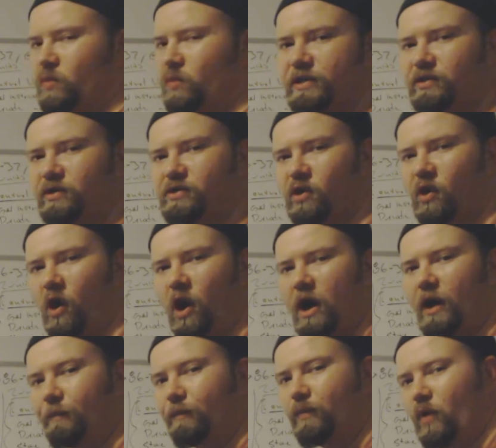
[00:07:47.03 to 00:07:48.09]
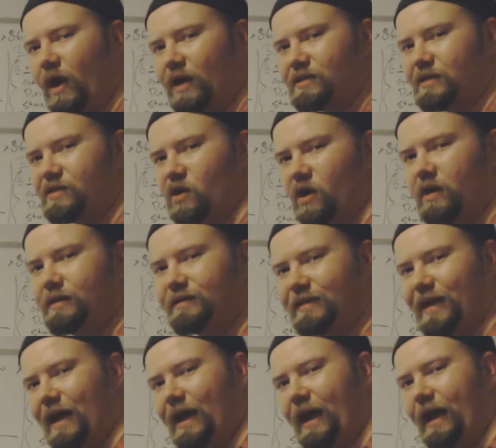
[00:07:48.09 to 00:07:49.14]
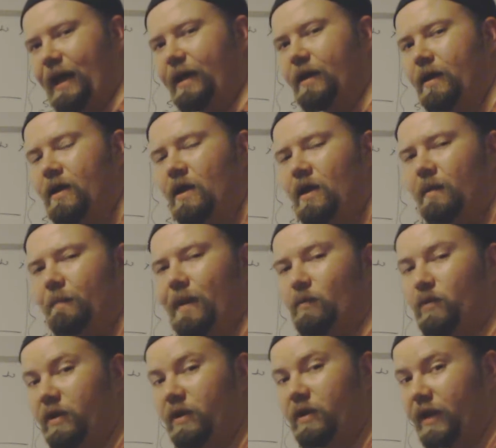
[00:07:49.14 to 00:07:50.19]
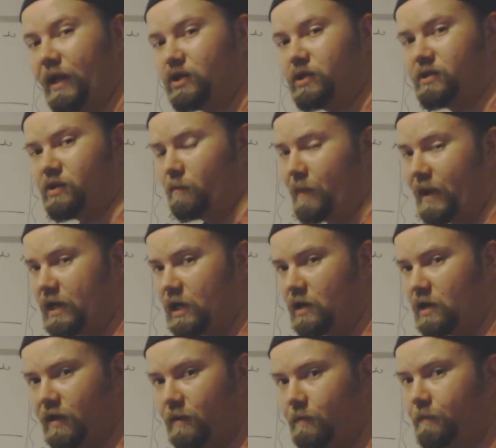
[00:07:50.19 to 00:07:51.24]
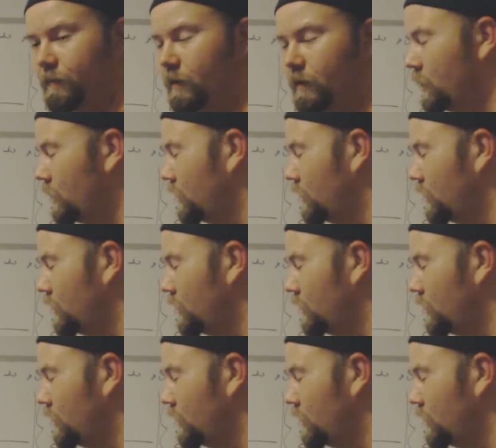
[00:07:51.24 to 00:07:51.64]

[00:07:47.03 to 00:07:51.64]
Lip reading: Registers are on-process, on-die memory locations, or many of them.